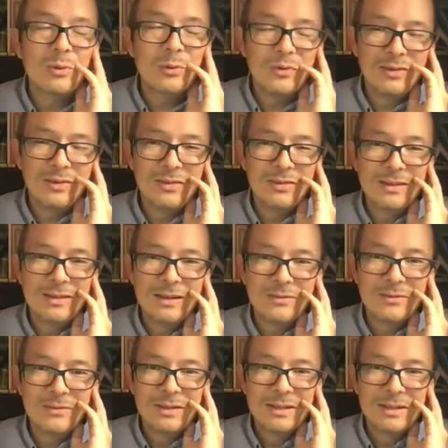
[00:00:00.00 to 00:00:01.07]
all this stuff.
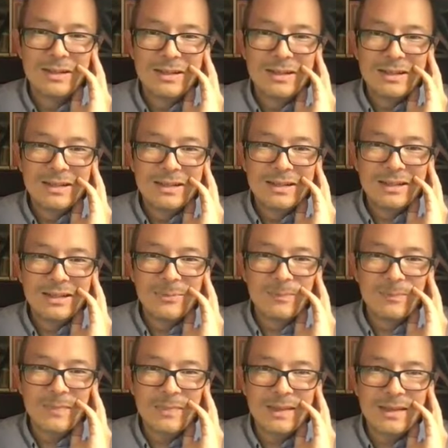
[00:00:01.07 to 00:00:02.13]

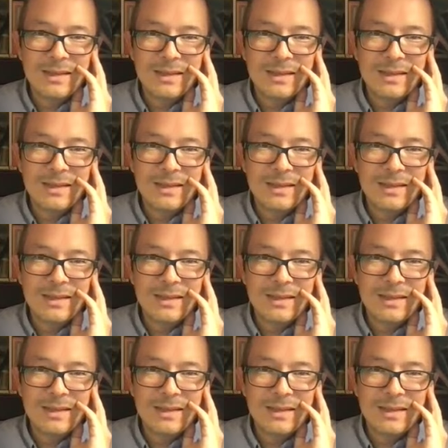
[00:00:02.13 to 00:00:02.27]
And